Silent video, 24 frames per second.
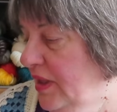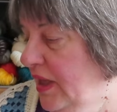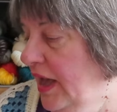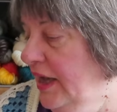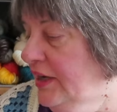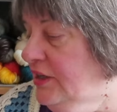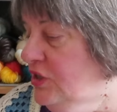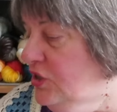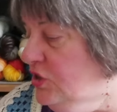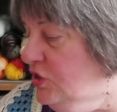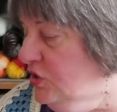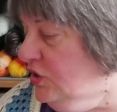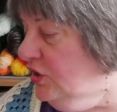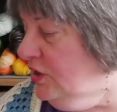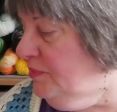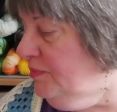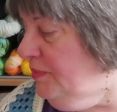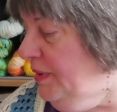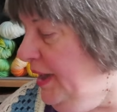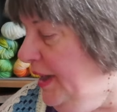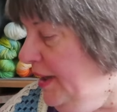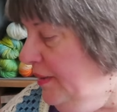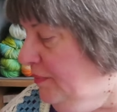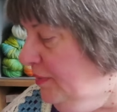I should
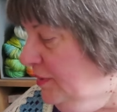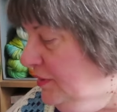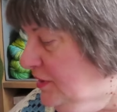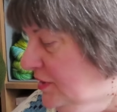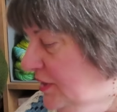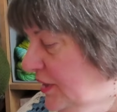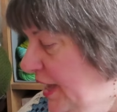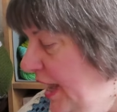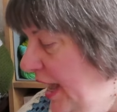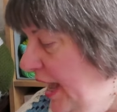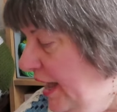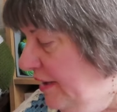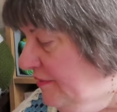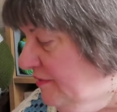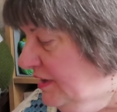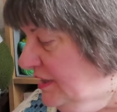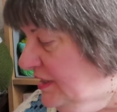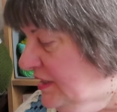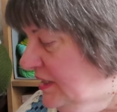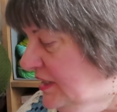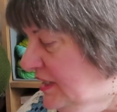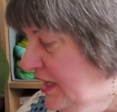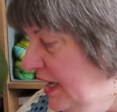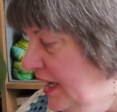be able to have
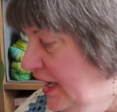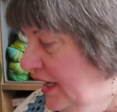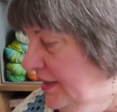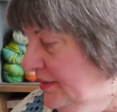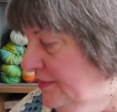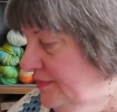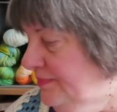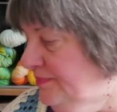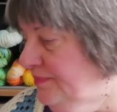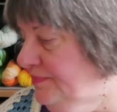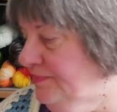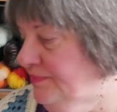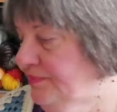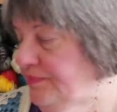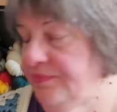it done